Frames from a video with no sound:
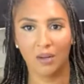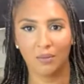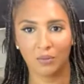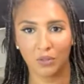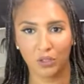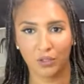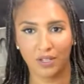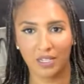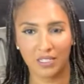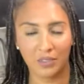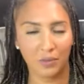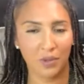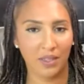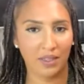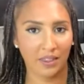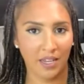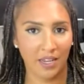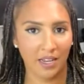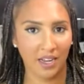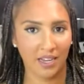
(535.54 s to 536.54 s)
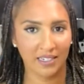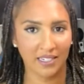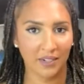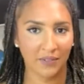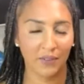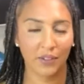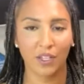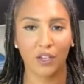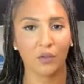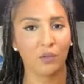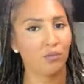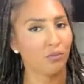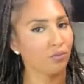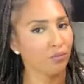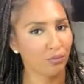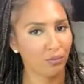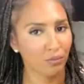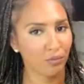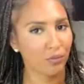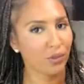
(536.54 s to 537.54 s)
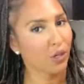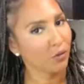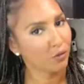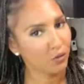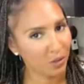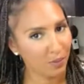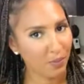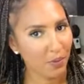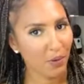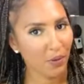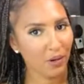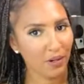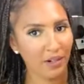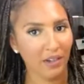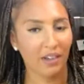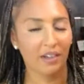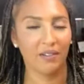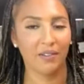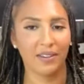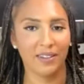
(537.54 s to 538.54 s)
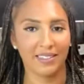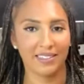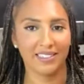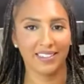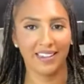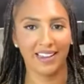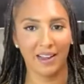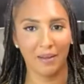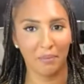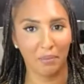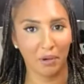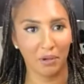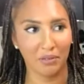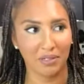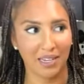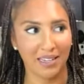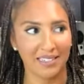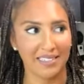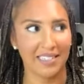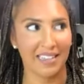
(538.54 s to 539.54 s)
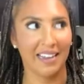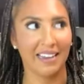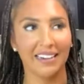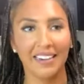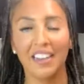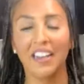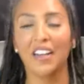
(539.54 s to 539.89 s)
So that's one thing I definitely don't support. Obviously, I protest that.